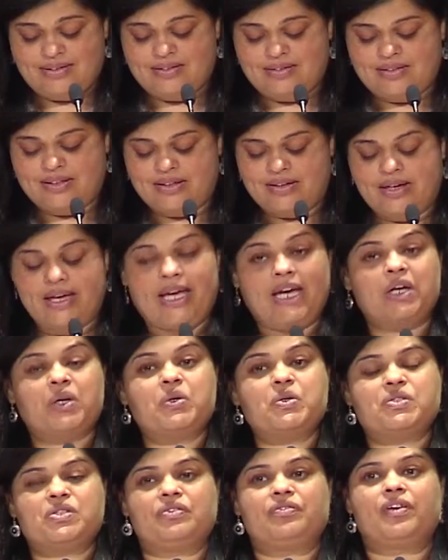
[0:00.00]
the
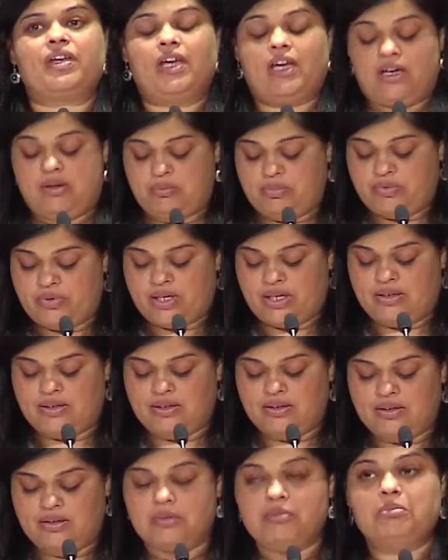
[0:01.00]
Echoes of Camp
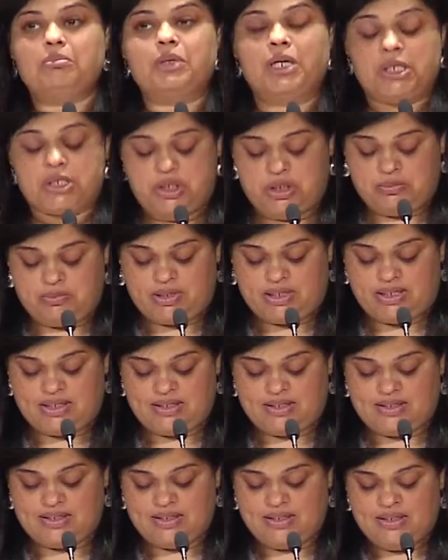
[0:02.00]
Randall Marching
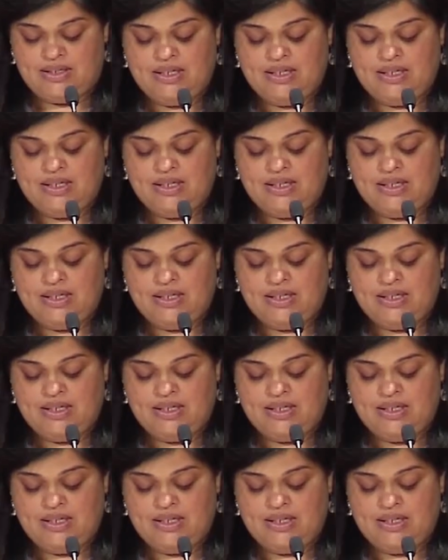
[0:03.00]
Band